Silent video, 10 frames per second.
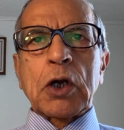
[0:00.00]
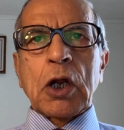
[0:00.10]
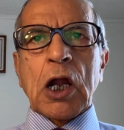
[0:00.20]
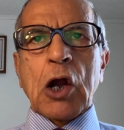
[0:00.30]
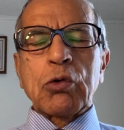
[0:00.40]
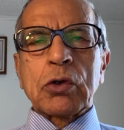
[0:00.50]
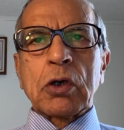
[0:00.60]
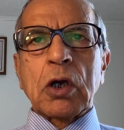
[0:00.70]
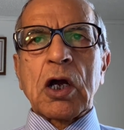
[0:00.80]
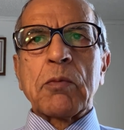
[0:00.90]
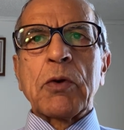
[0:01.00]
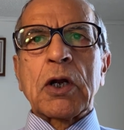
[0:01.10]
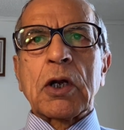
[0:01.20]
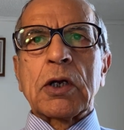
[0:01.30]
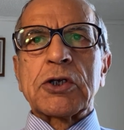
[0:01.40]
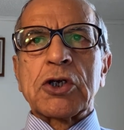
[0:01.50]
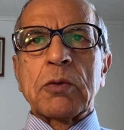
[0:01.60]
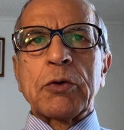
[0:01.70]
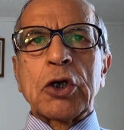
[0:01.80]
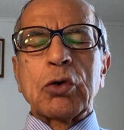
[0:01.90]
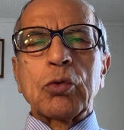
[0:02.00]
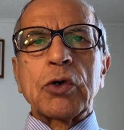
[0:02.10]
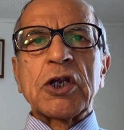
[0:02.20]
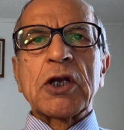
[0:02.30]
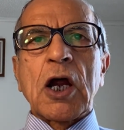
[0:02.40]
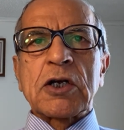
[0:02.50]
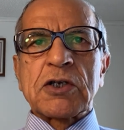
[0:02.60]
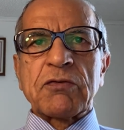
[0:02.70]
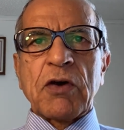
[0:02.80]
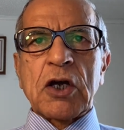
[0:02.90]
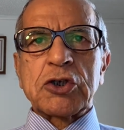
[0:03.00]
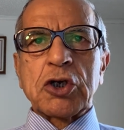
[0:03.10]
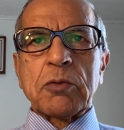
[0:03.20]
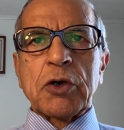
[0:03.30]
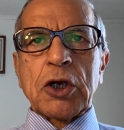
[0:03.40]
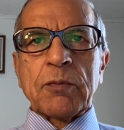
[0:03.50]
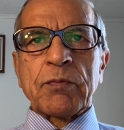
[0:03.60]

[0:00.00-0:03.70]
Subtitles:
allowed the government in Germany to denazify Germany.